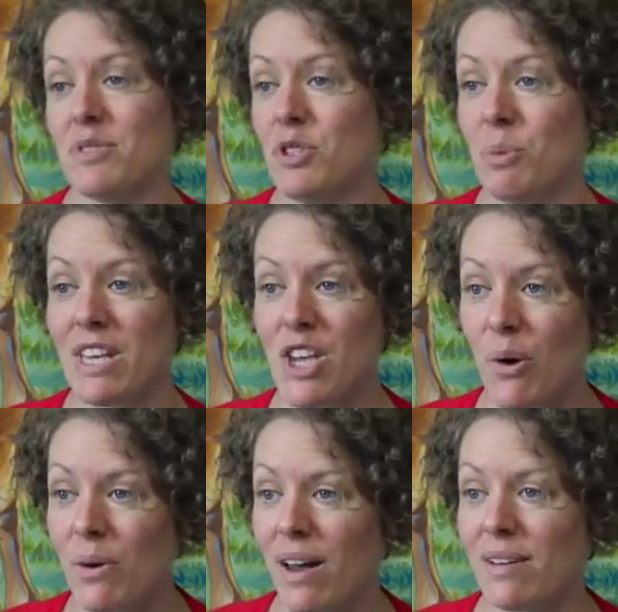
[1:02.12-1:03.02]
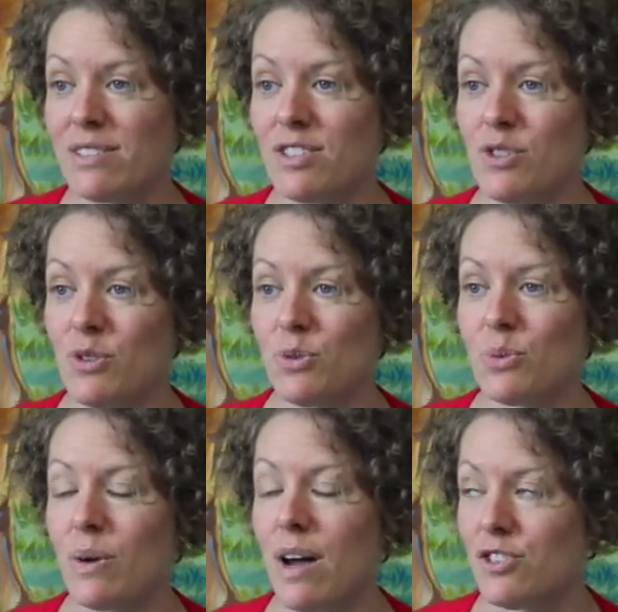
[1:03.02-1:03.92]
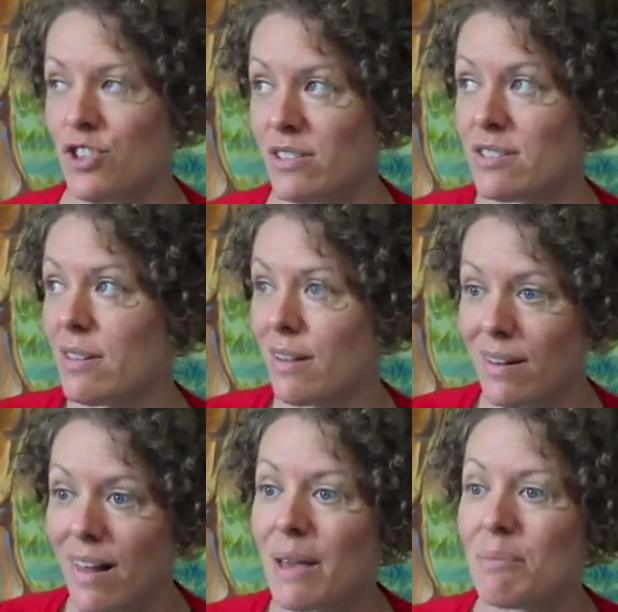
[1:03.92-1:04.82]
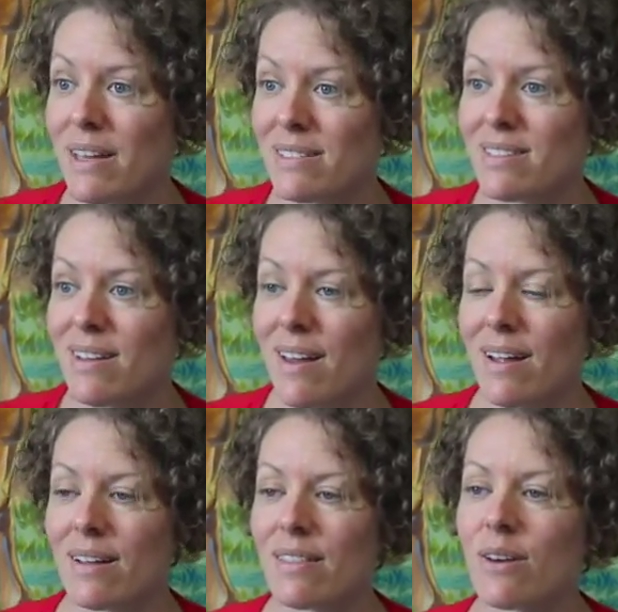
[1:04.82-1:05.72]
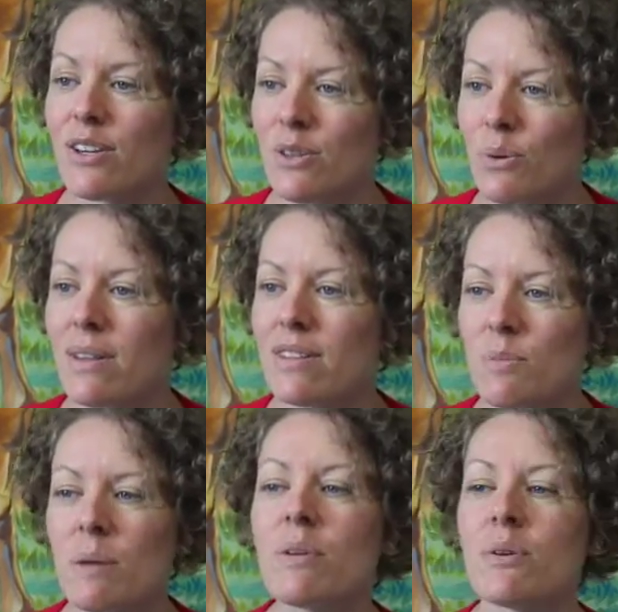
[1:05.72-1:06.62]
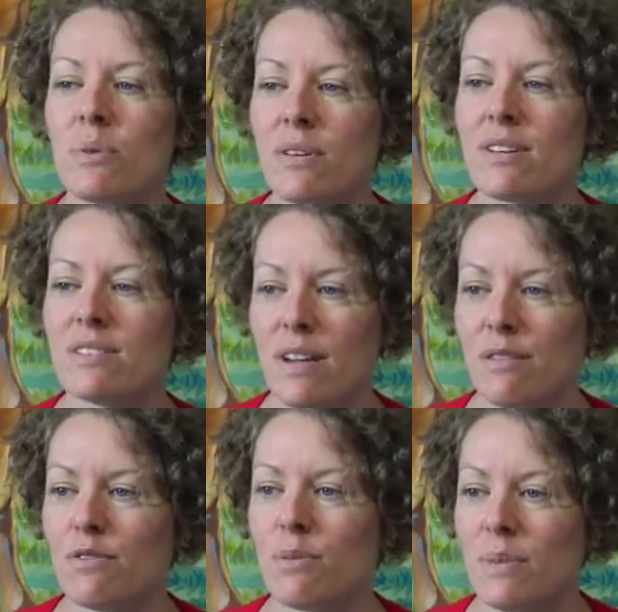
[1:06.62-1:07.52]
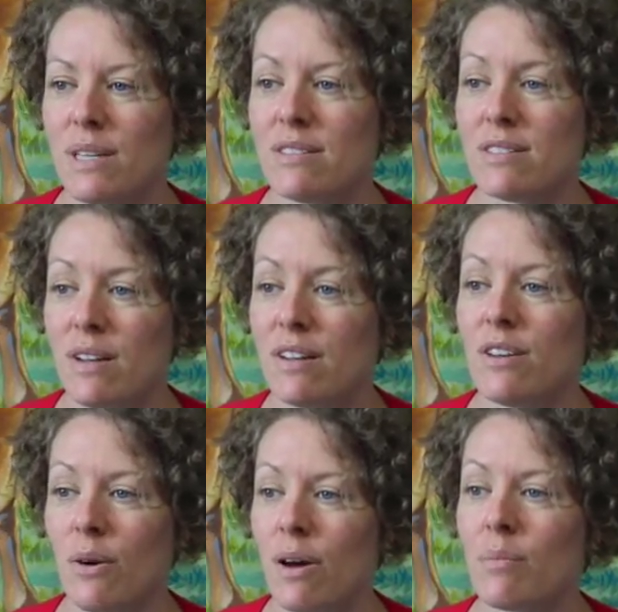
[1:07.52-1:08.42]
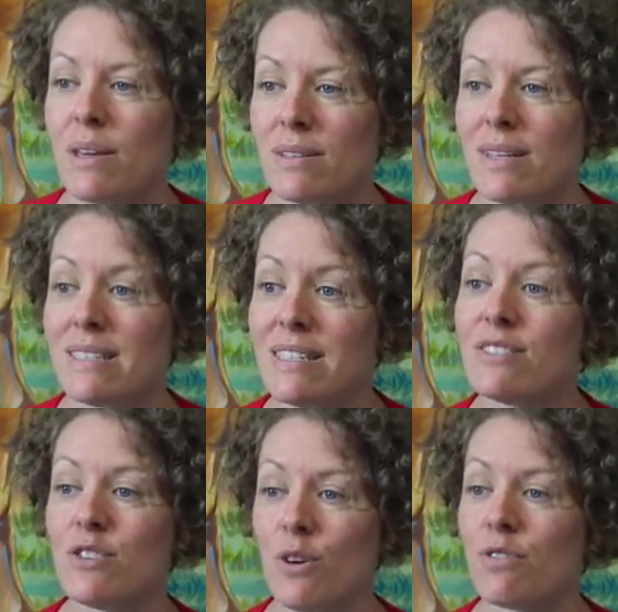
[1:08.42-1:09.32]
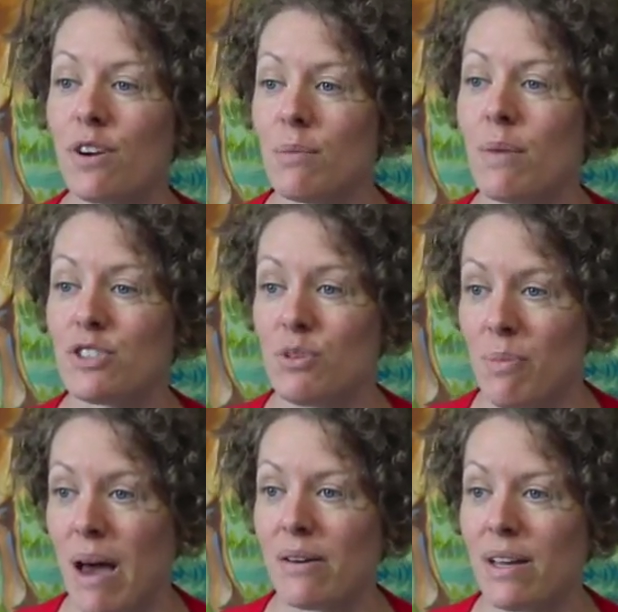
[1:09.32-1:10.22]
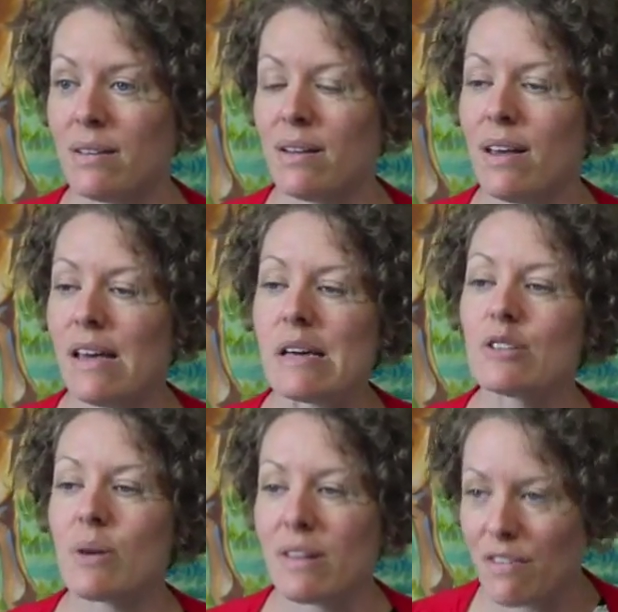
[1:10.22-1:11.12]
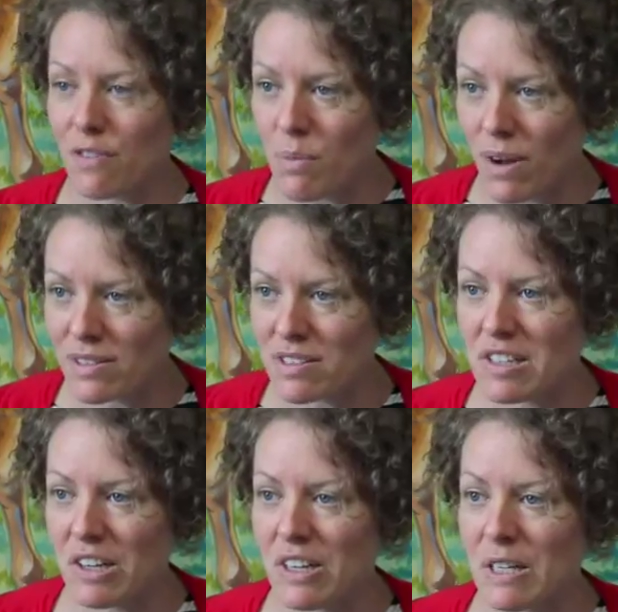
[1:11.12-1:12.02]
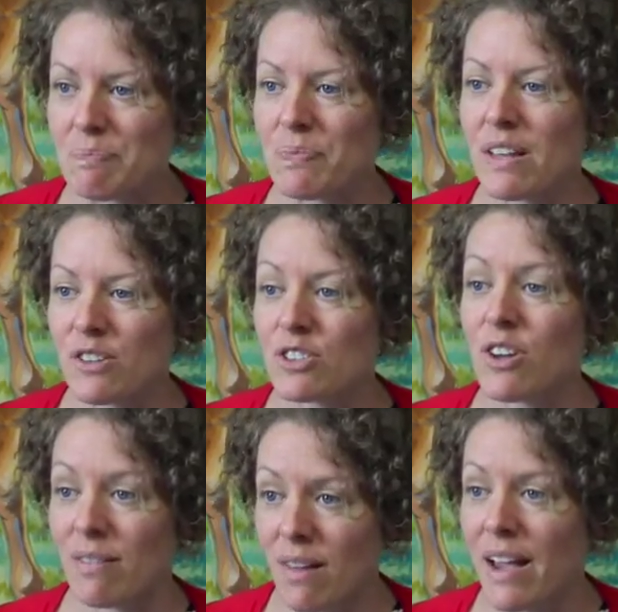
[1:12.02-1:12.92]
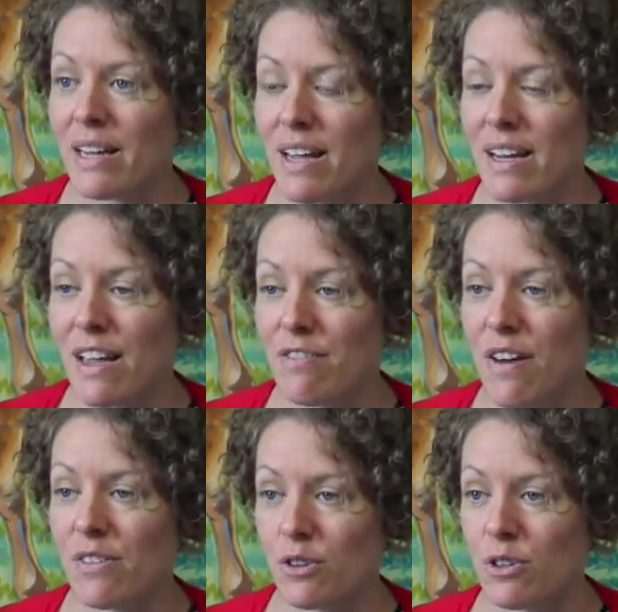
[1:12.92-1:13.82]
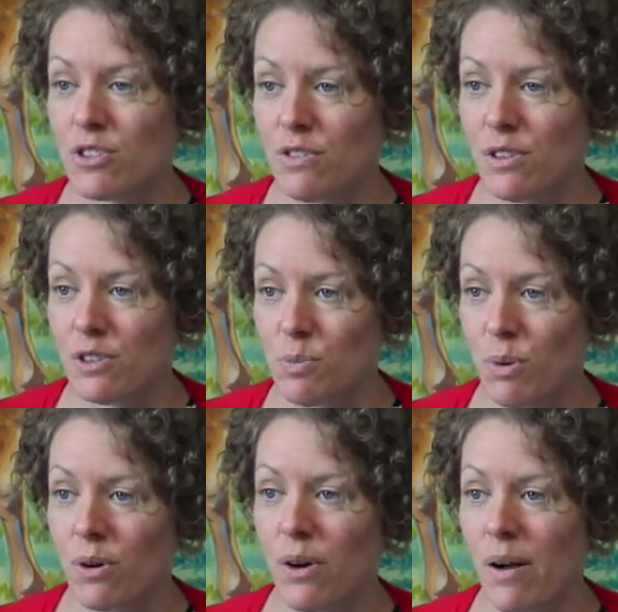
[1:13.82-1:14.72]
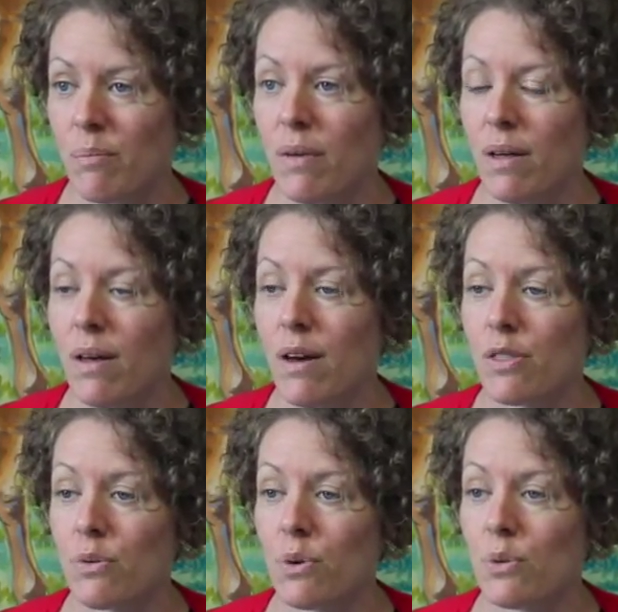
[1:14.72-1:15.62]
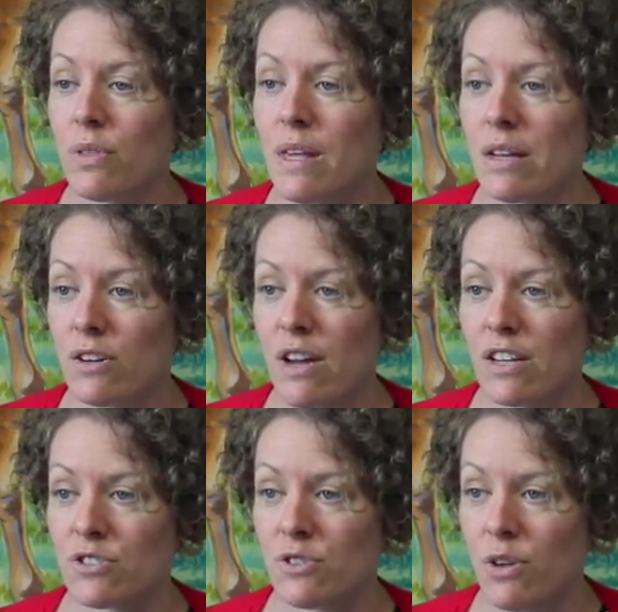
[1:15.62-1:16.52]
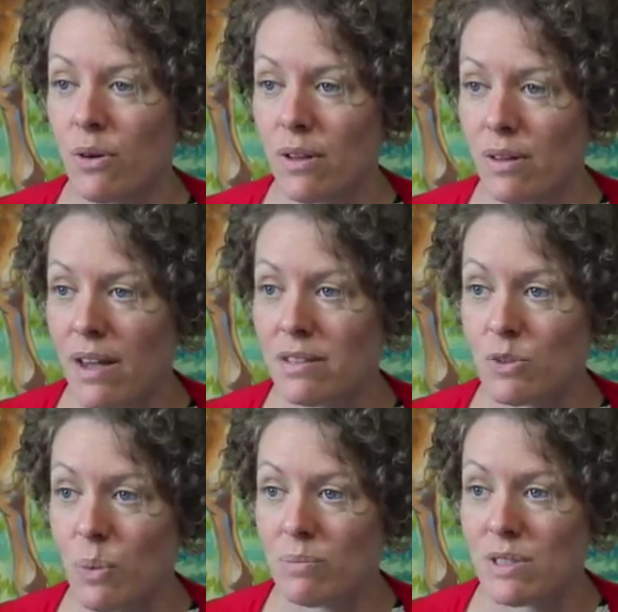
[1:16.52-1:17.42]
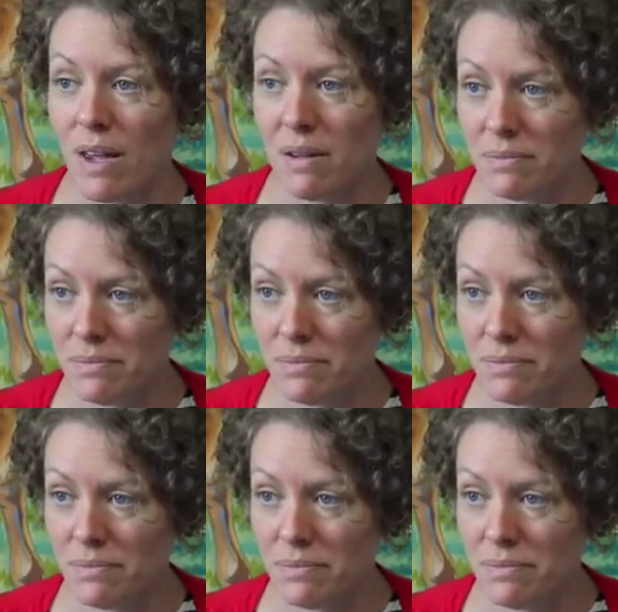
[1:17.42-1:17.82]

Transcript: doing yoga to adjust to the climate. And I thought, you know what, this might be a really good time for me to study yoga because I didn't know very much about it. So I left the monastery and looked online, and I found the Krishna Village program through the International Yoga Alliance website.